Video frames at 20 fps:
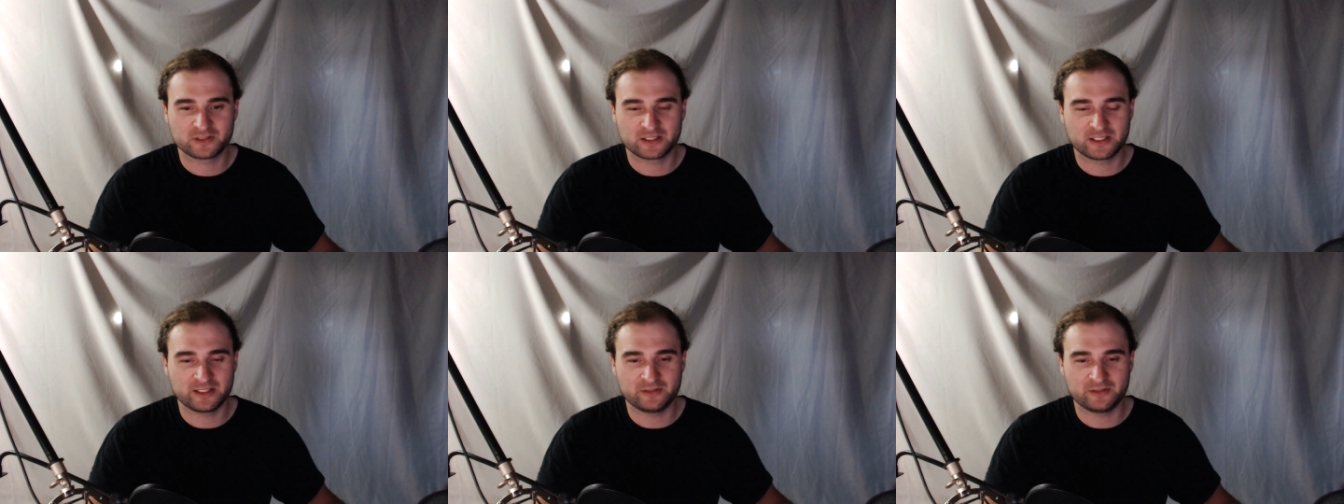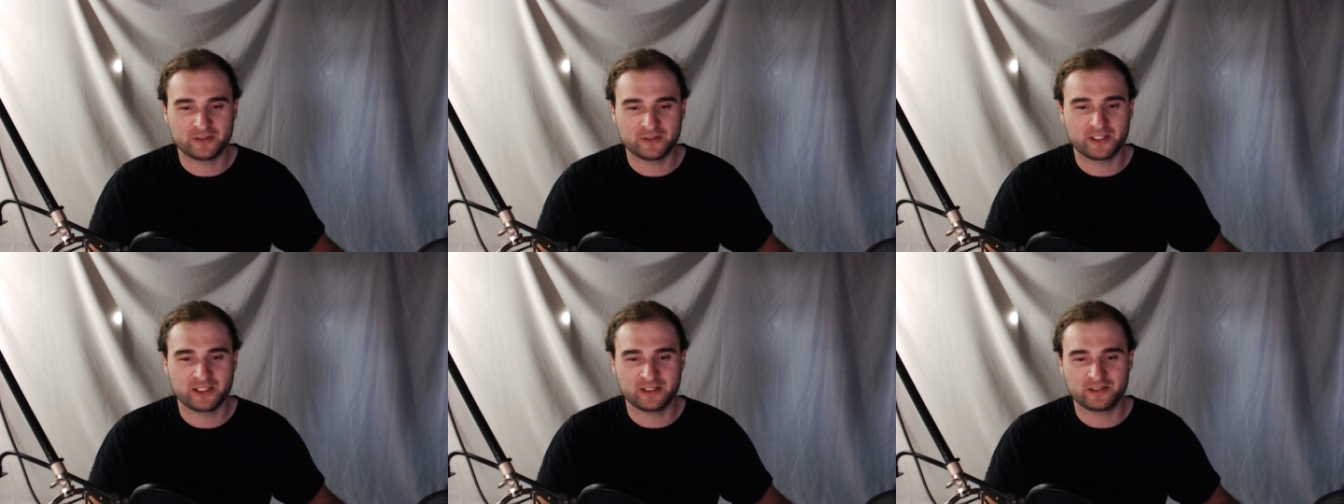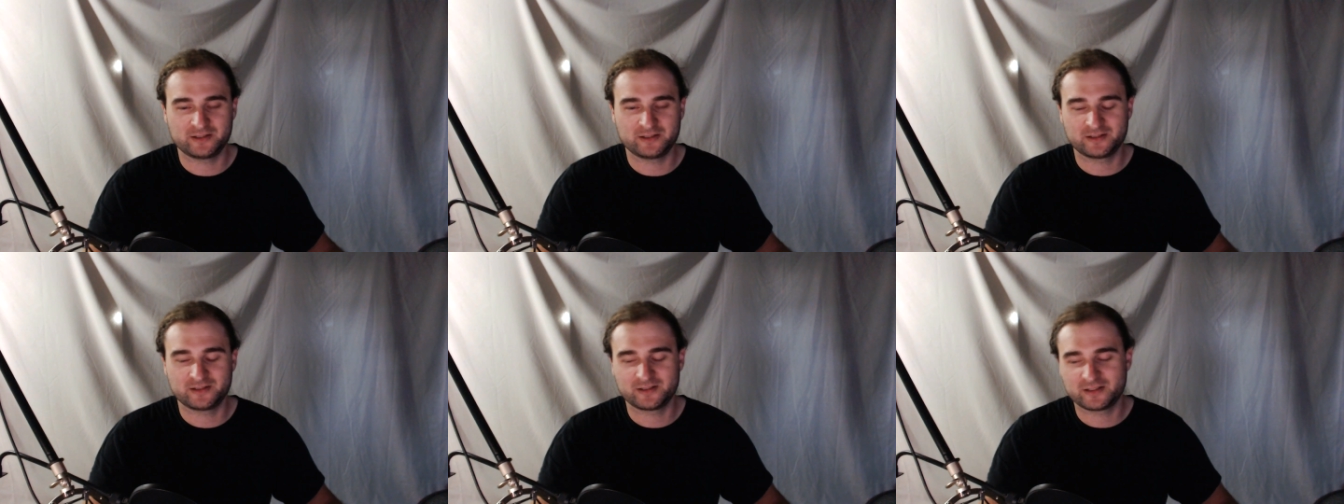it,
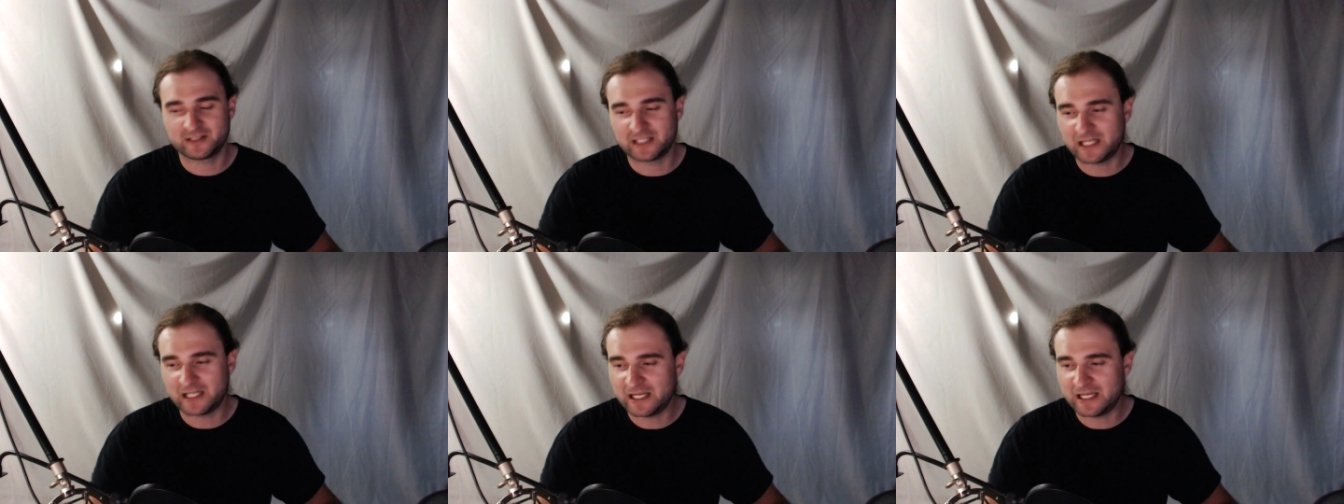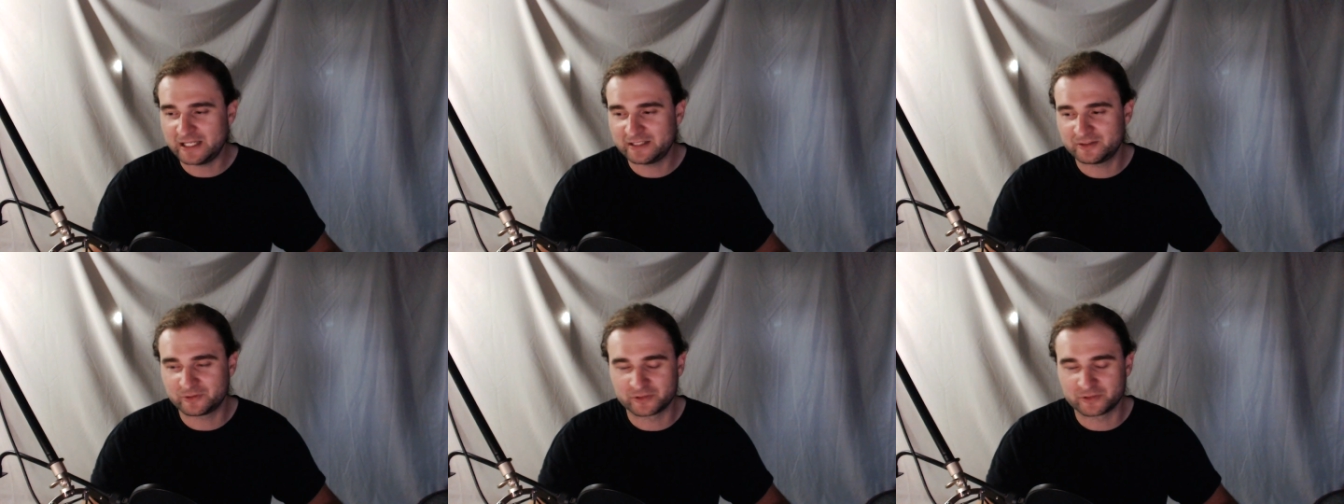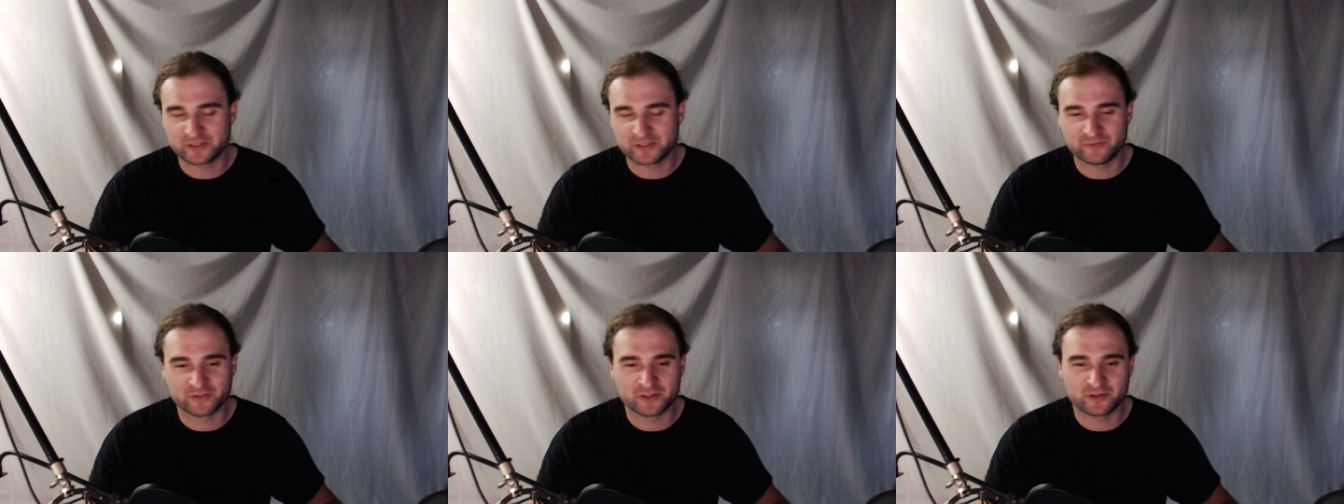it, I
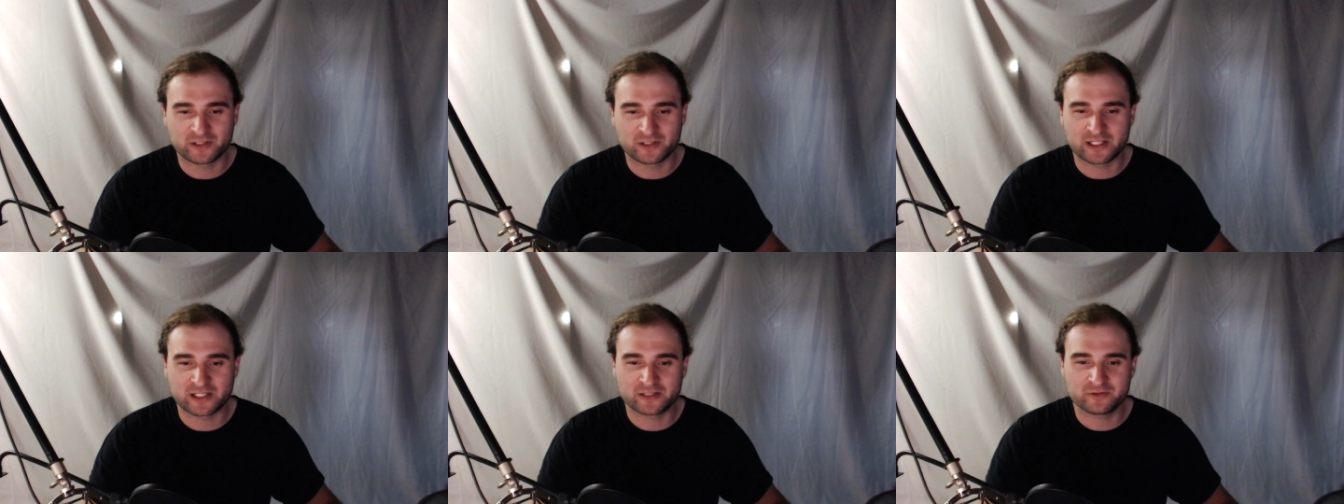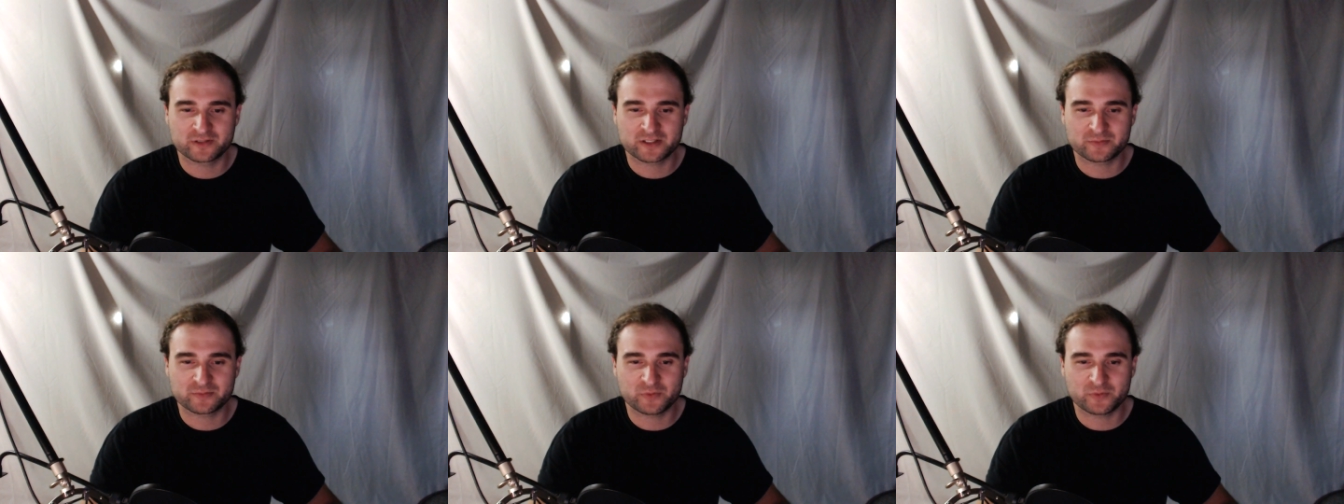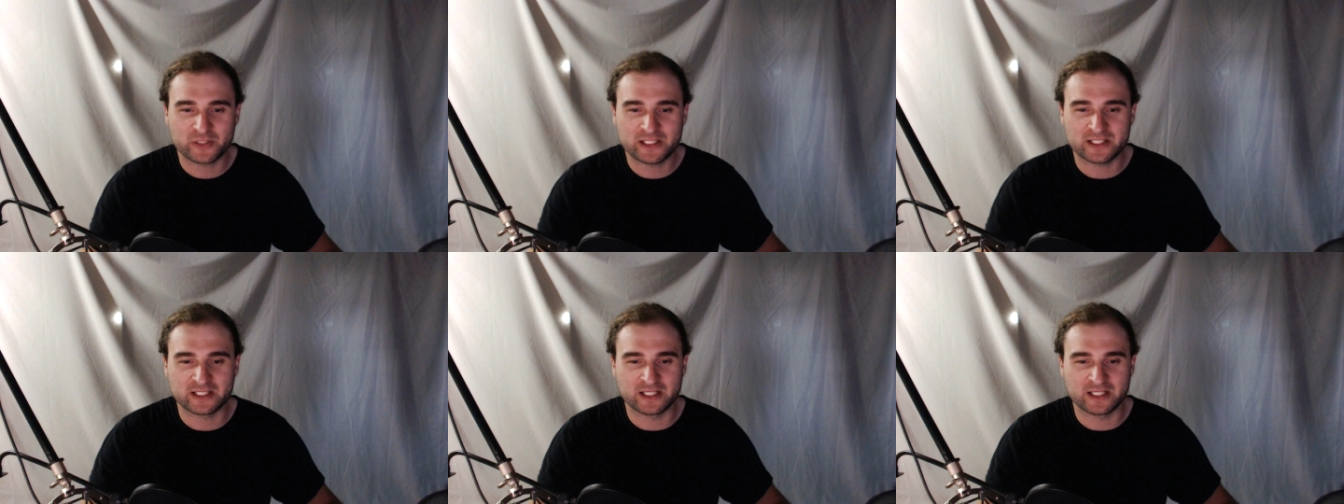don't even know how to
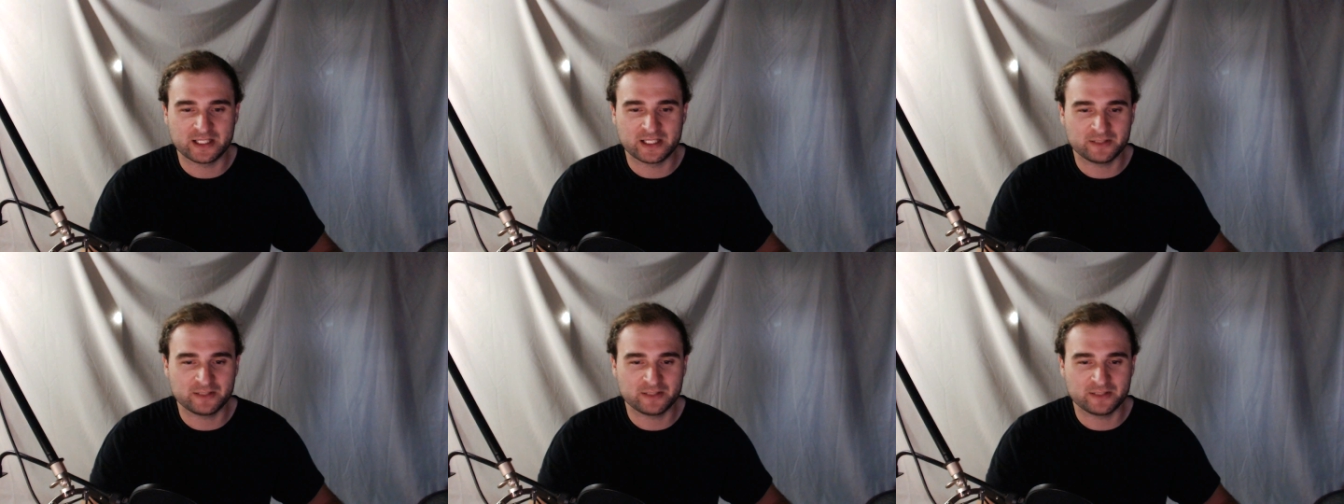explain it.